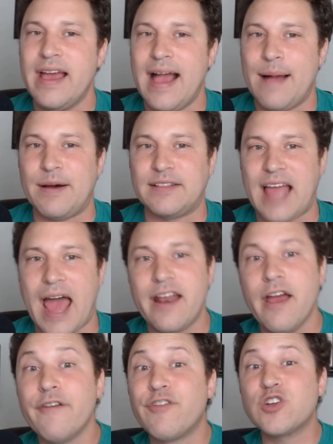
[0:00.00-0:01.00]
How about that?
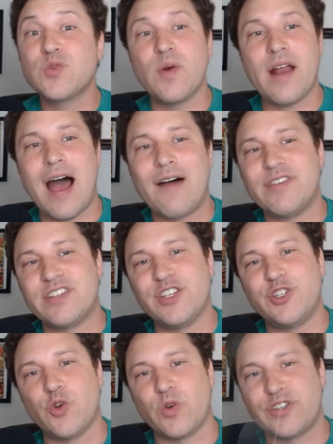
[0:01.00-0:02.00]
First one, obviously, Jordan